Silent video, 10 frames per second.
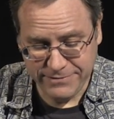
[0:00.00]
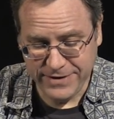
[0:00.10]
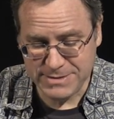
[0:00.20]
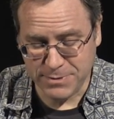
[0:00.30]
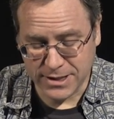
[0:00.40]

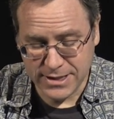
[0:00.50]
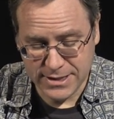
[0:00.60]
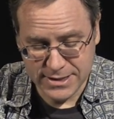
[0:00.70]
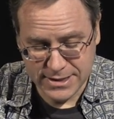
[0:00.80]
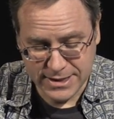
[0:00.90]
Facebook.
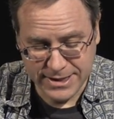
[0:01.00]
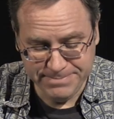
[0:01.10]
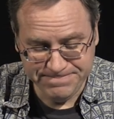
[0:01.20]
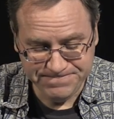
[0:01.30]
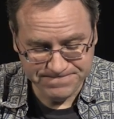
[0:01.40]

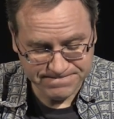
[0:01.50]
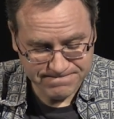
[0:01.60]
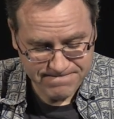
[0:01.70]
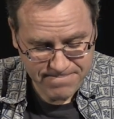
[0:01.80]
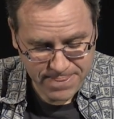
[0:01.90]

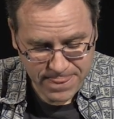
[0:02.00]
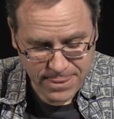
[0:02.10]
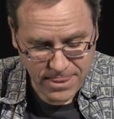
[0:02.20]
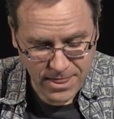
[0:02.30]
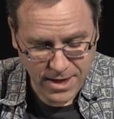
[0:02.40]

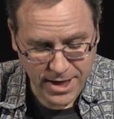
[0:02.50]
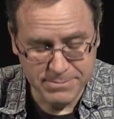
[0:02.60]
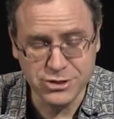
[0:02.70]
I'm